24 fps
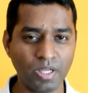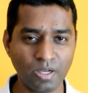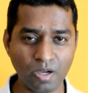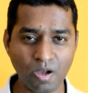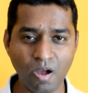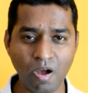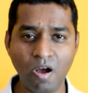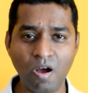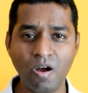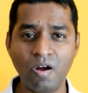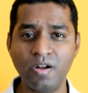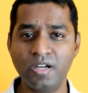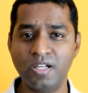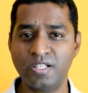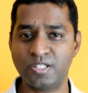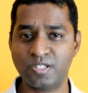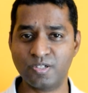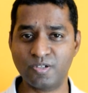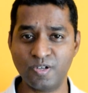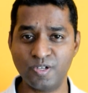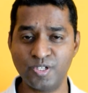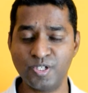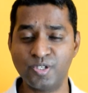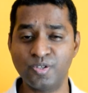God is
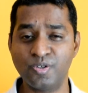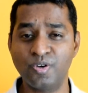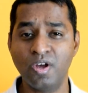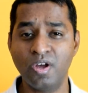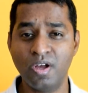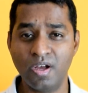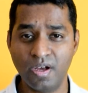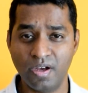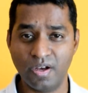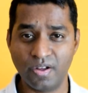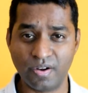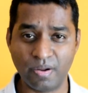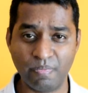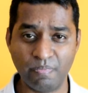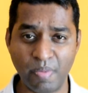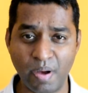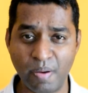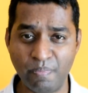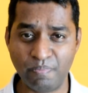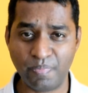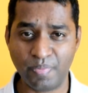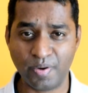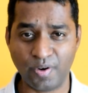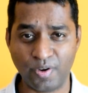going to
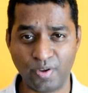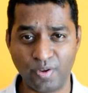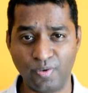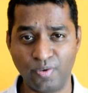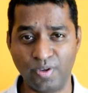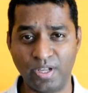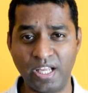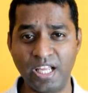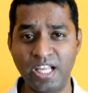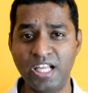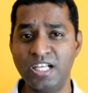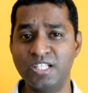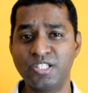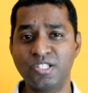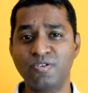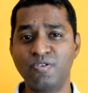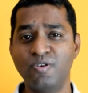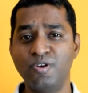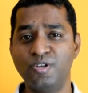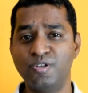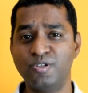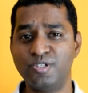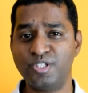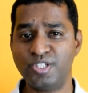remember you. He is
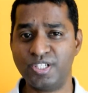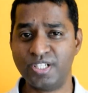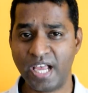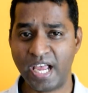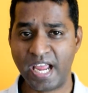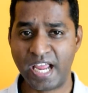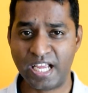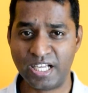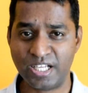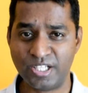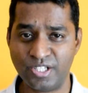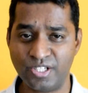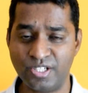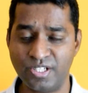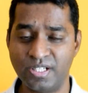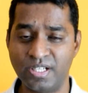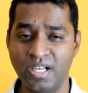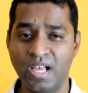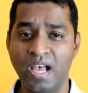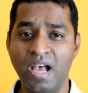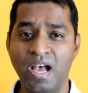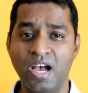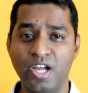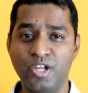going to
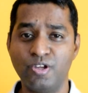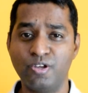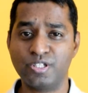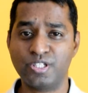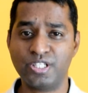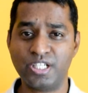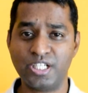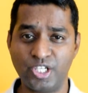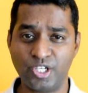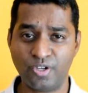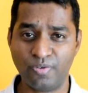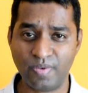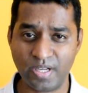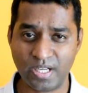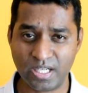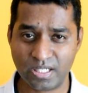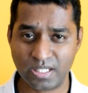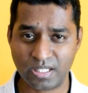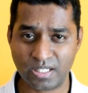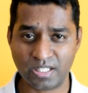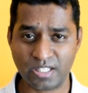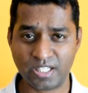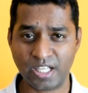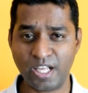change your
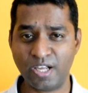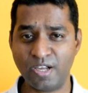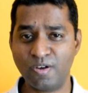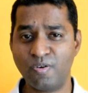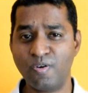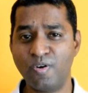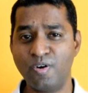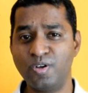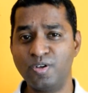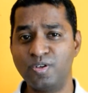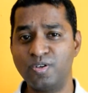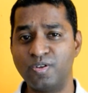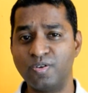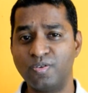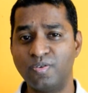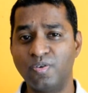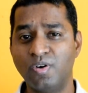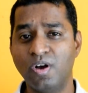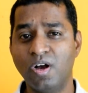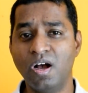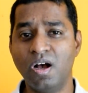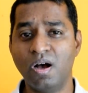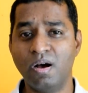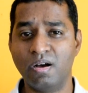situations. He is going
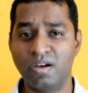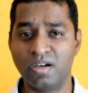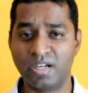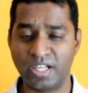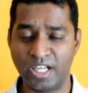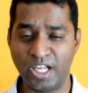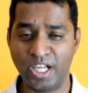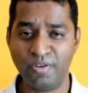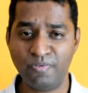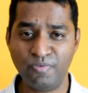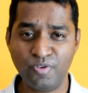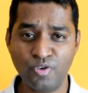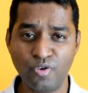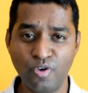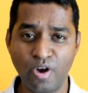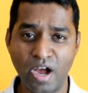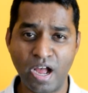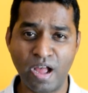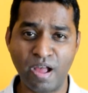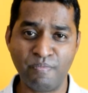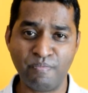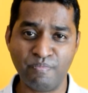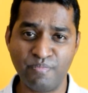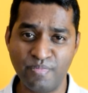to give you
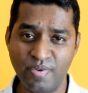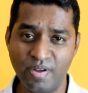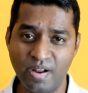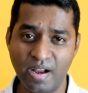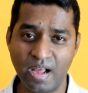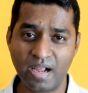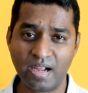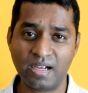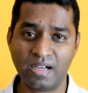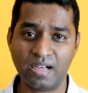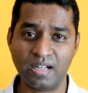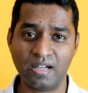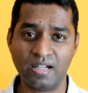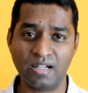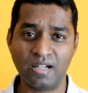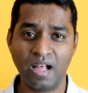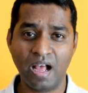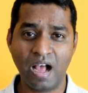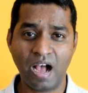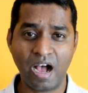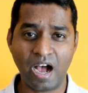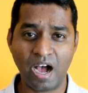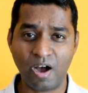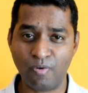a miracle.
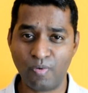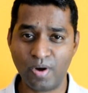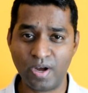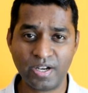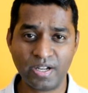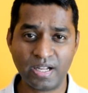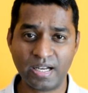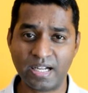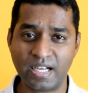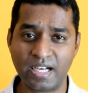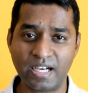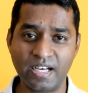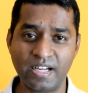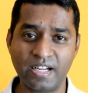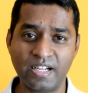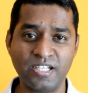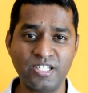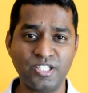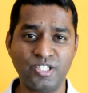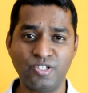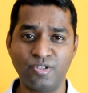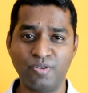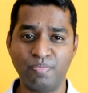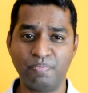I want to
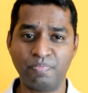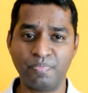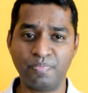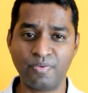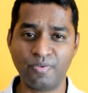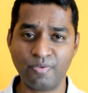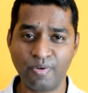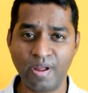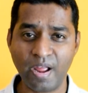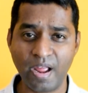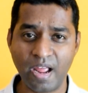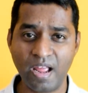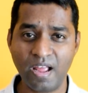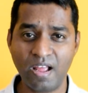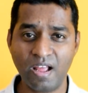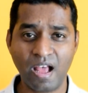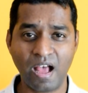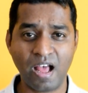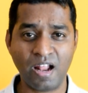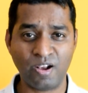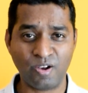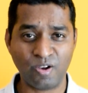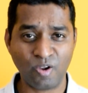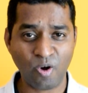encourage you,
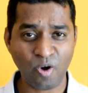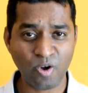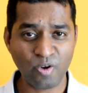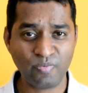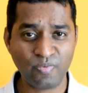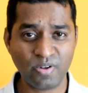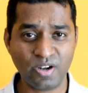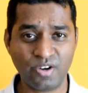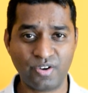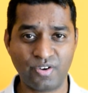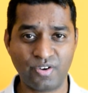pray and Lord will